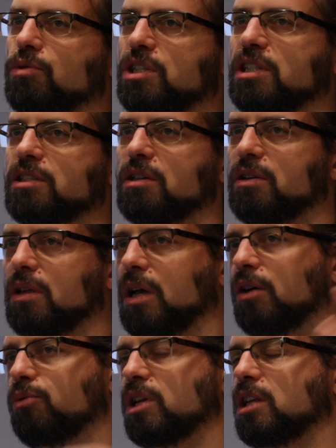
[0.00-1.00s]
which is
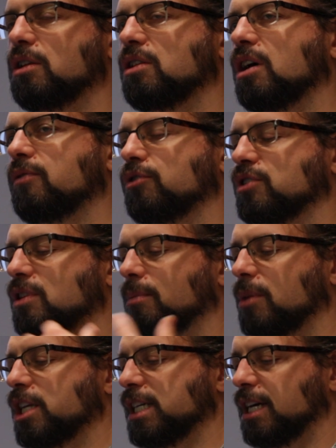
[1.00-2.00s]
a reading done for
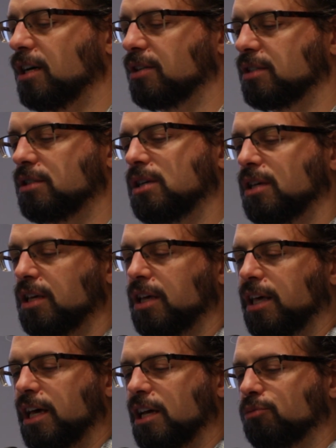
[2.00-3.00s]
somebody else.
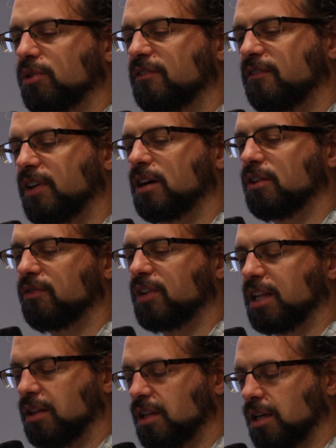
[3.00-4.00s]
And we found
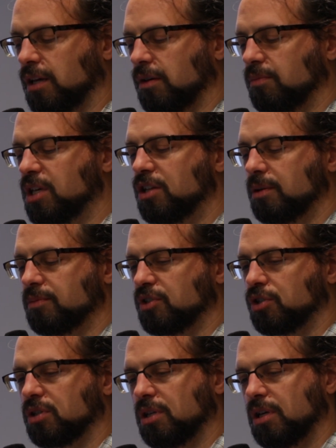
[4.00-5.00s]
that the
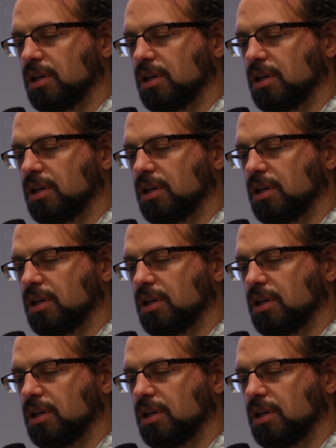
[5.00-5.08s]
mediums